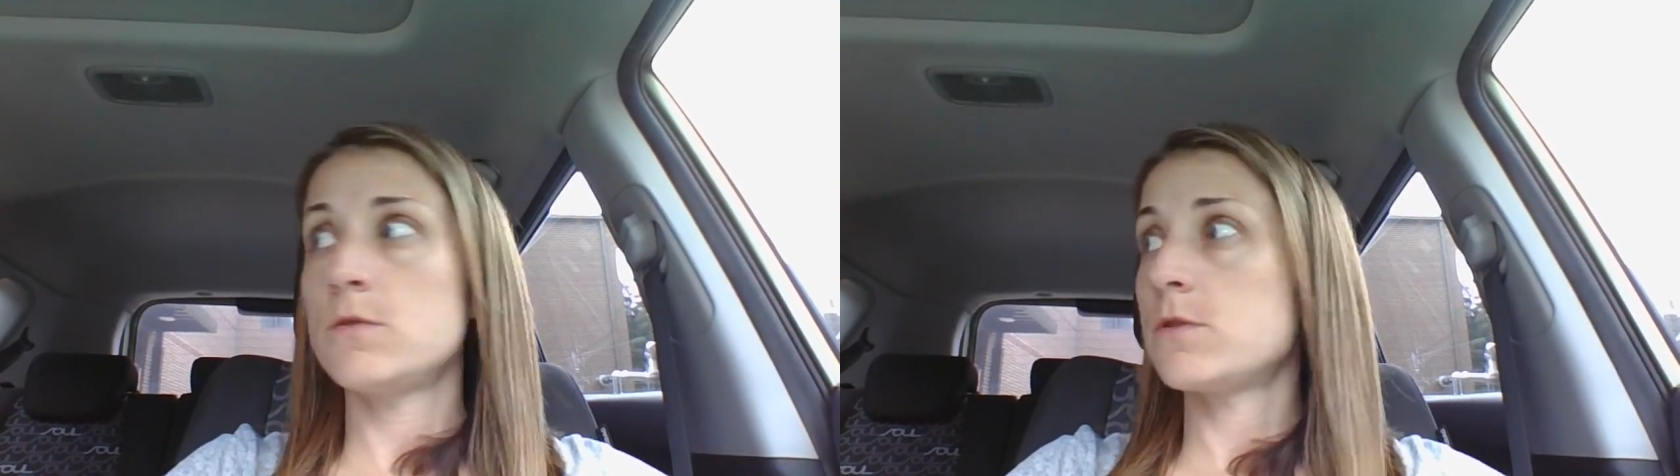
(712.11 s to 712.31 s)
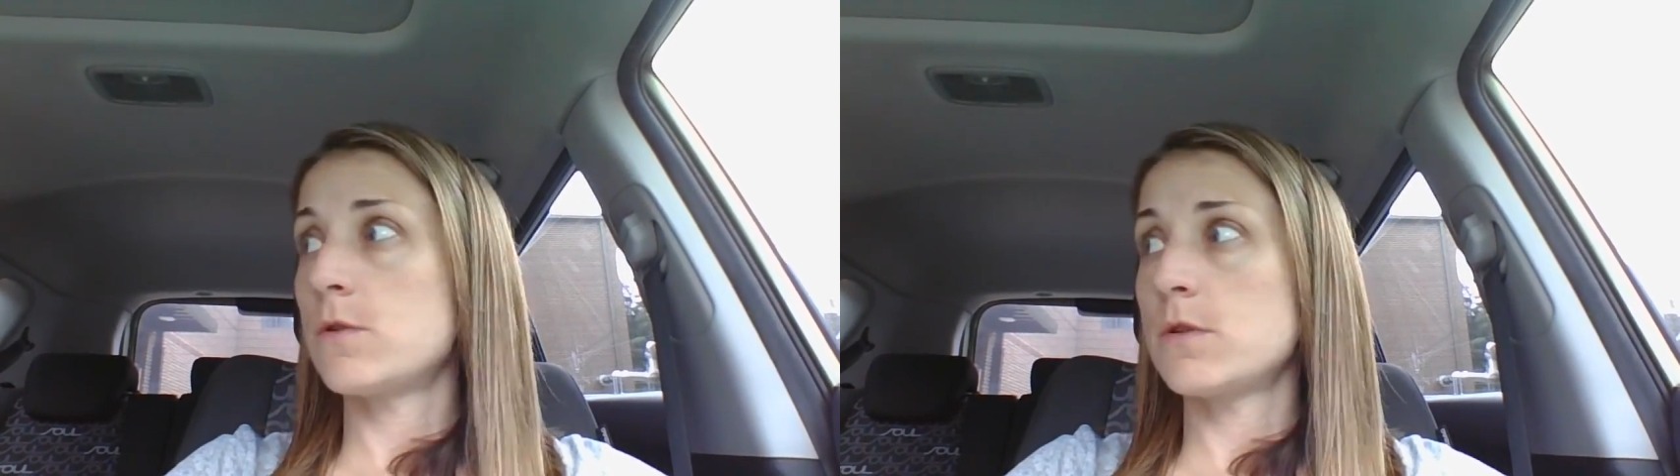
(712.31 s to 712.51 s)

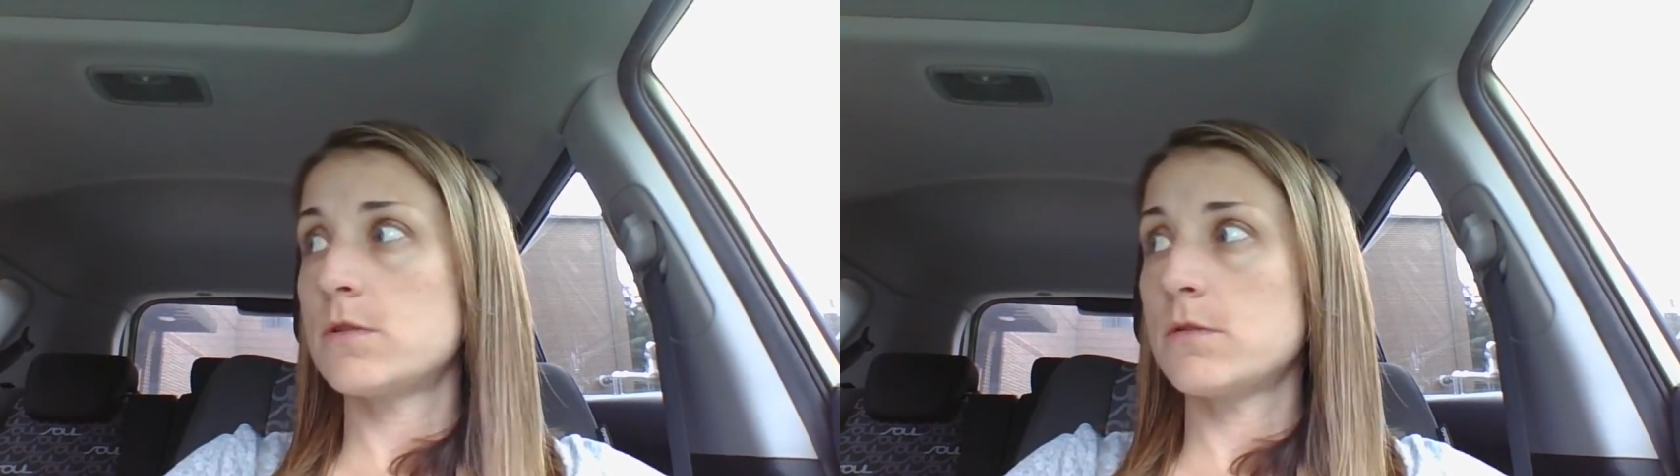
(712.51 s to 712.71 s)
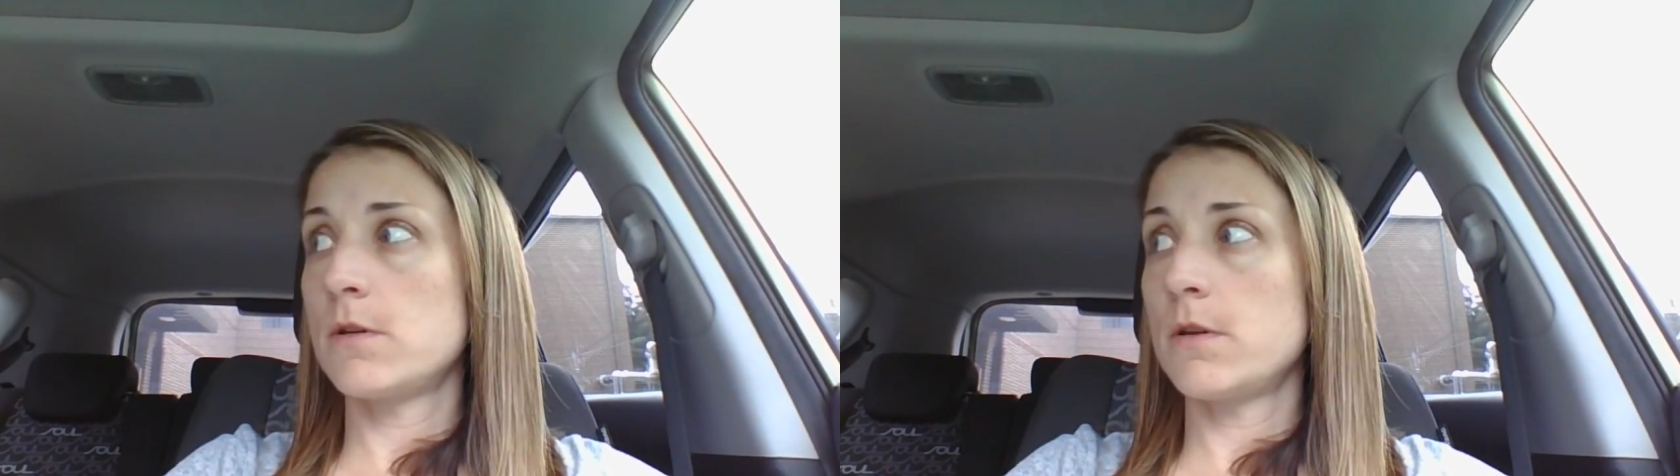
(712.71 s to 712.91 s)
So
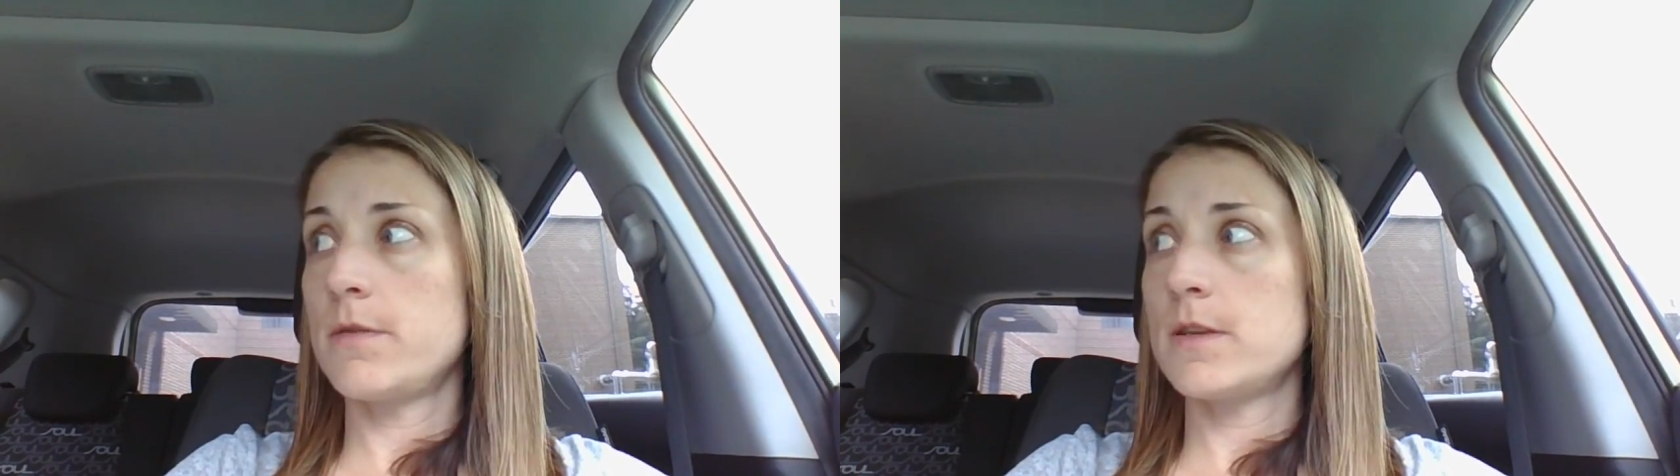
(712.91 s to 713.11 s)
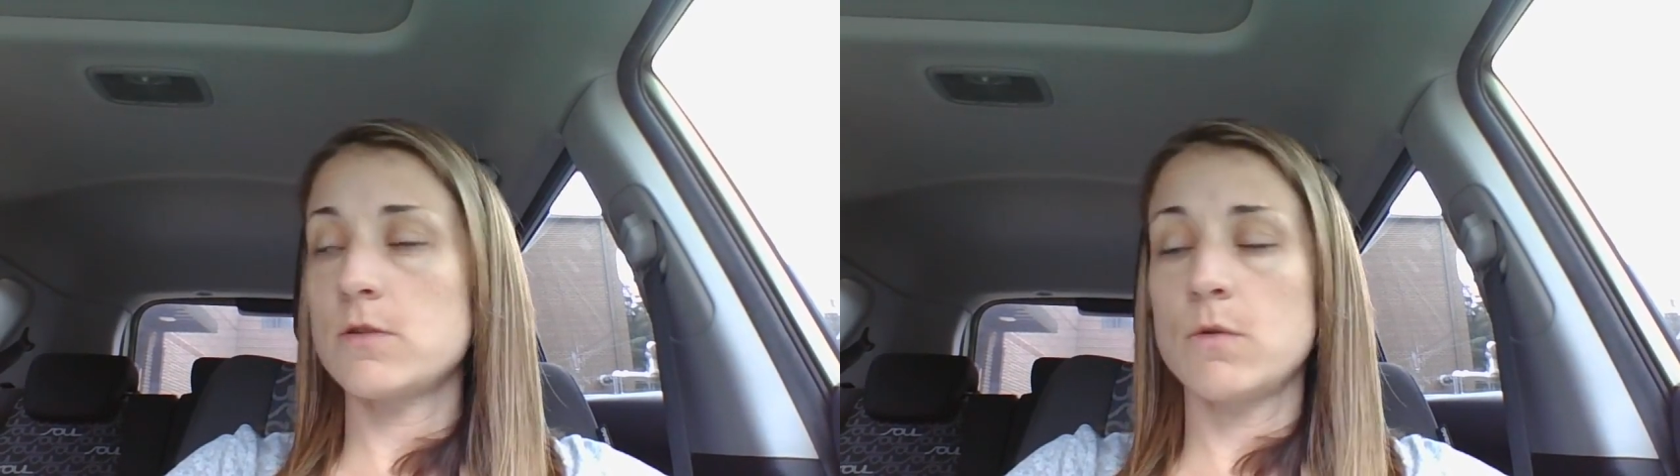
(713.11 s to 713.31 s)
it's
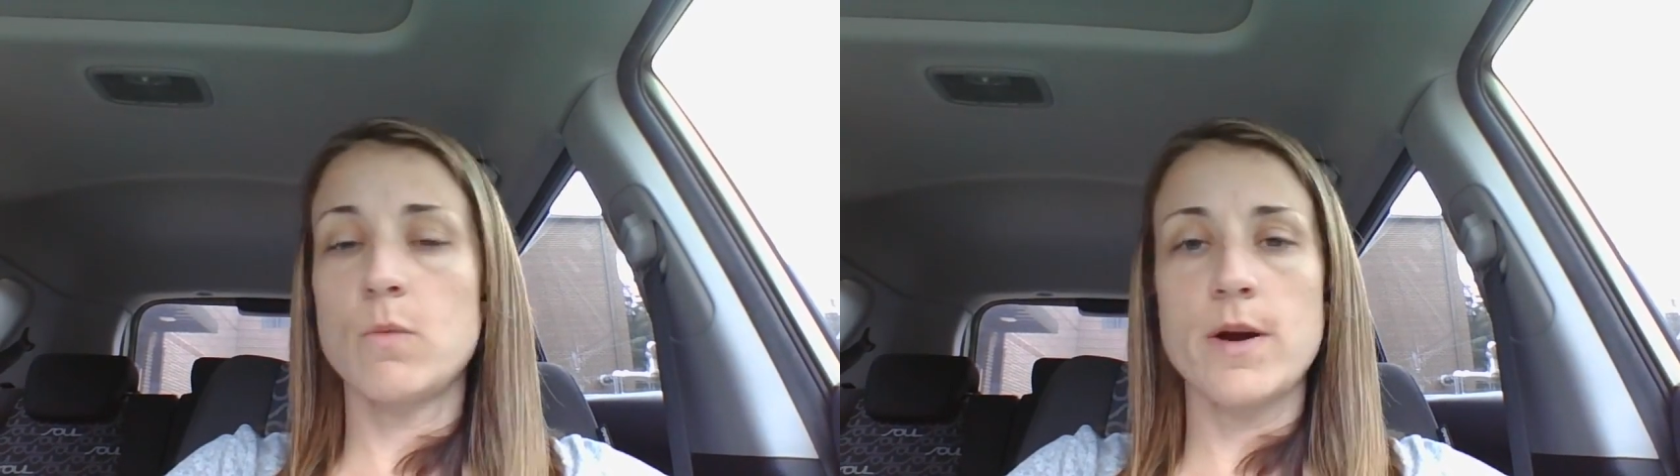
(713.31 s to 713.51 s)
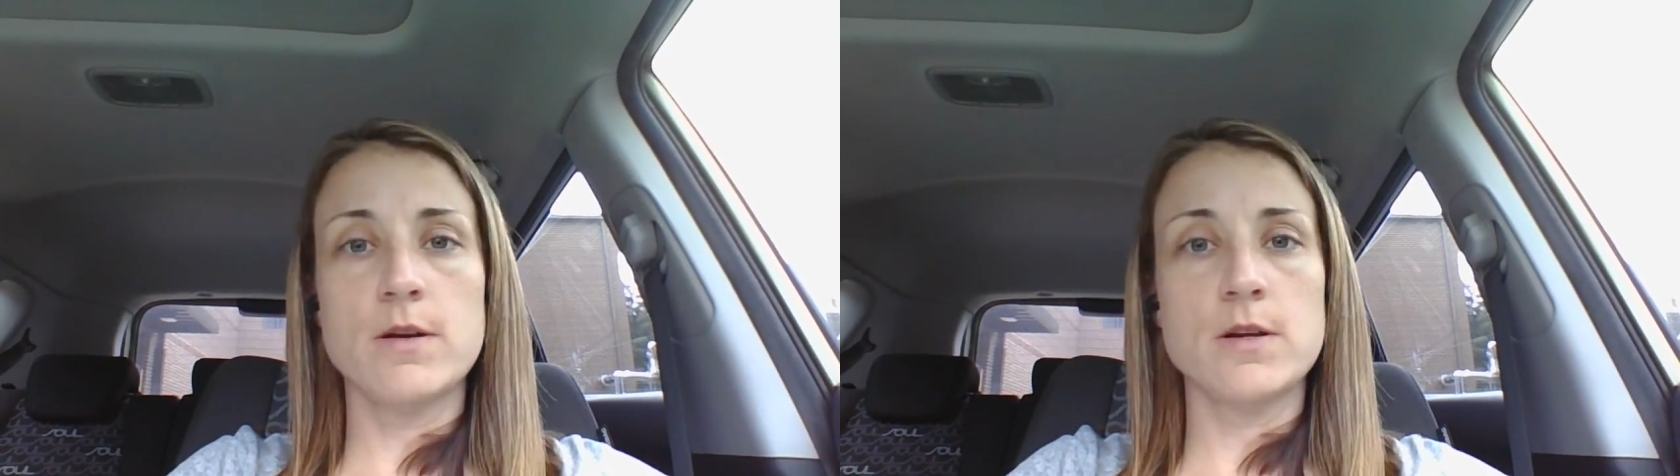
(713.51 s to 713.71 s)
this
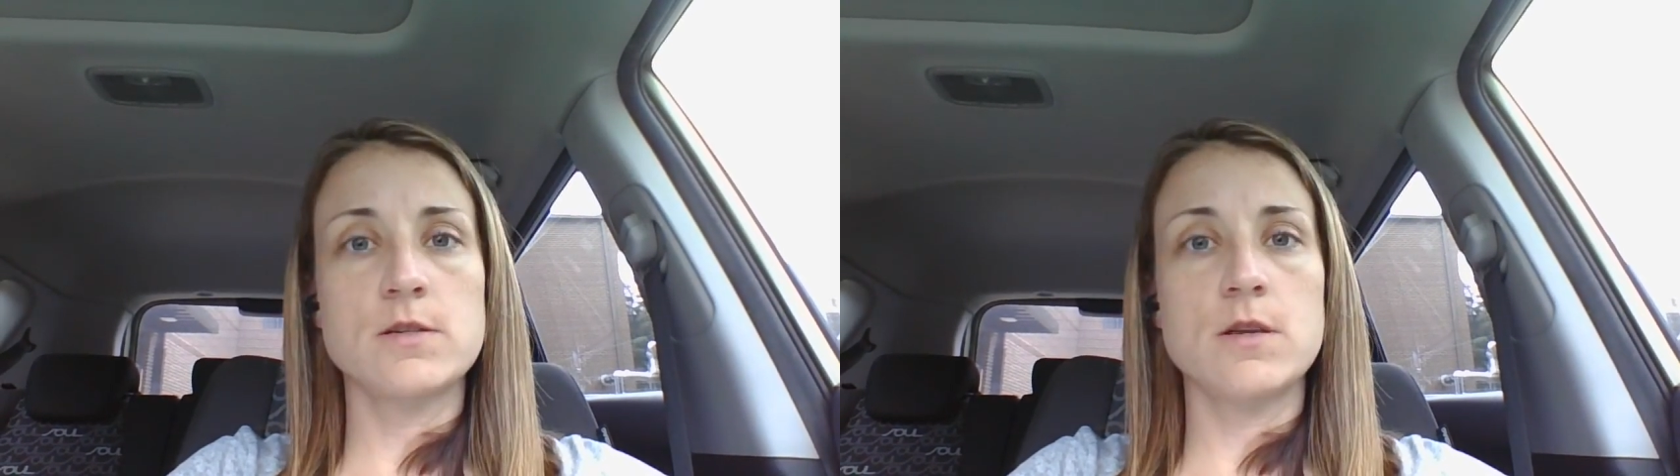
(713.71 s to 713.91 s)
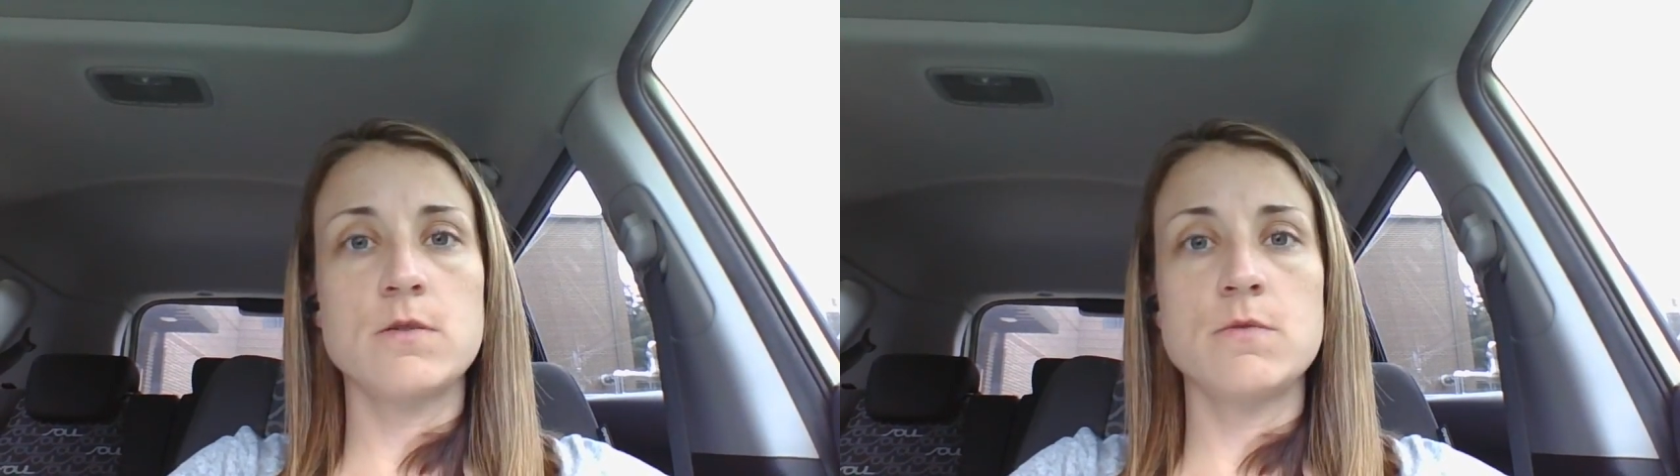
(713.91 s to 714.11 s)

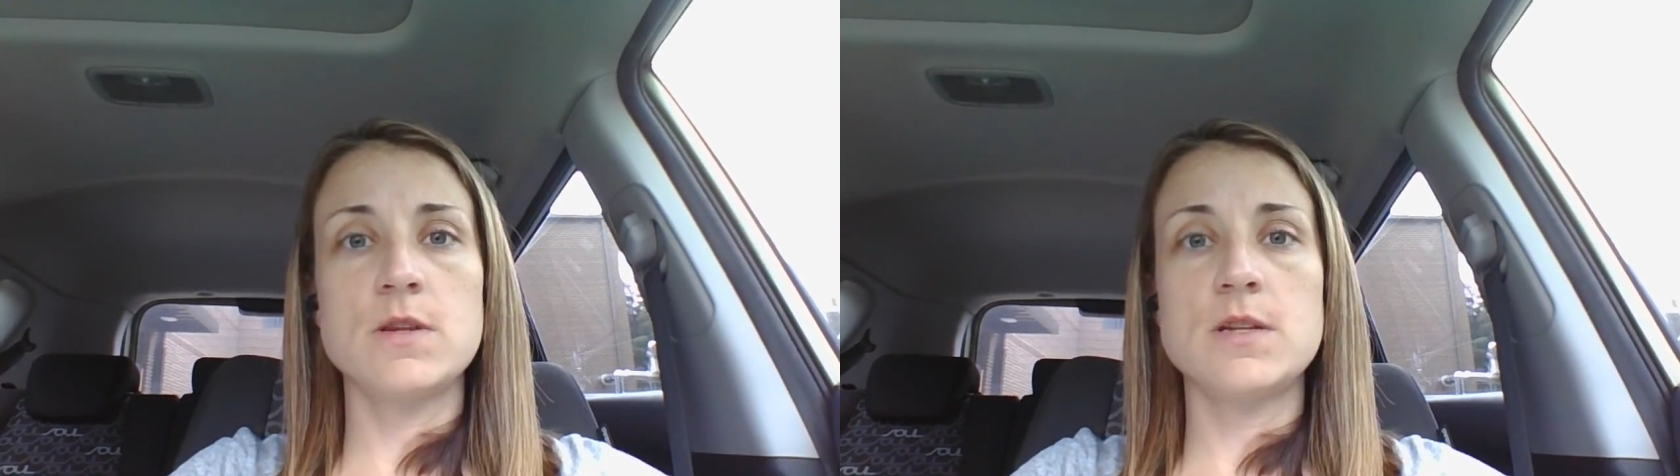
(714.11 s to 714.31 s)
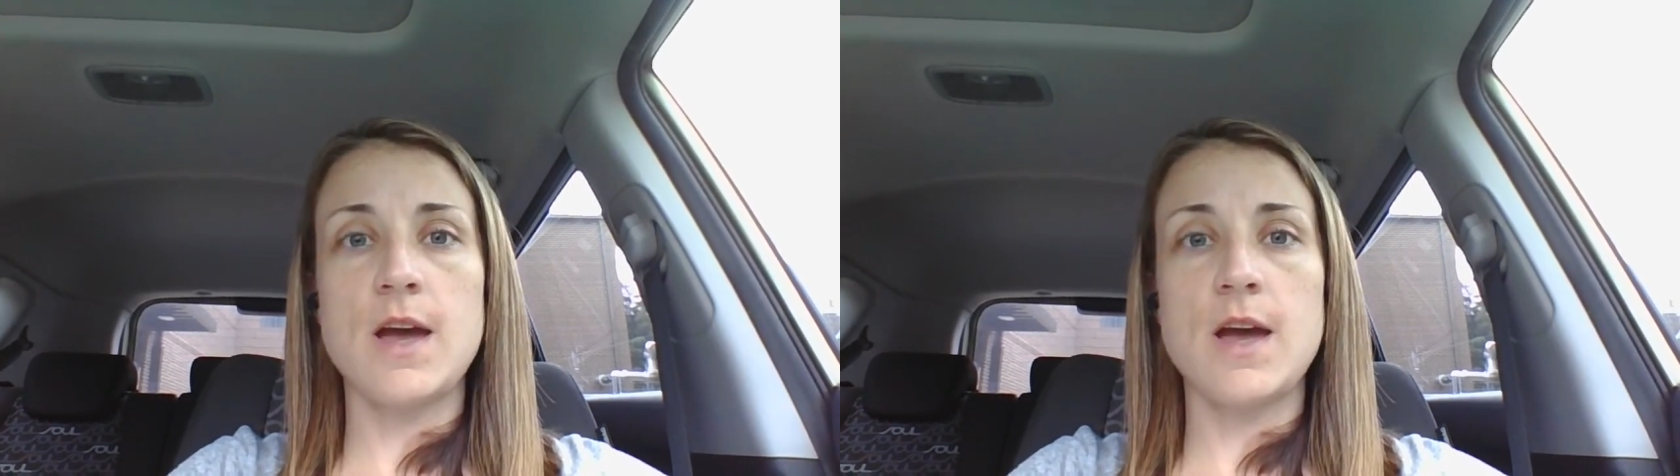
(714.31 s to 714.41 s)
awareness that you need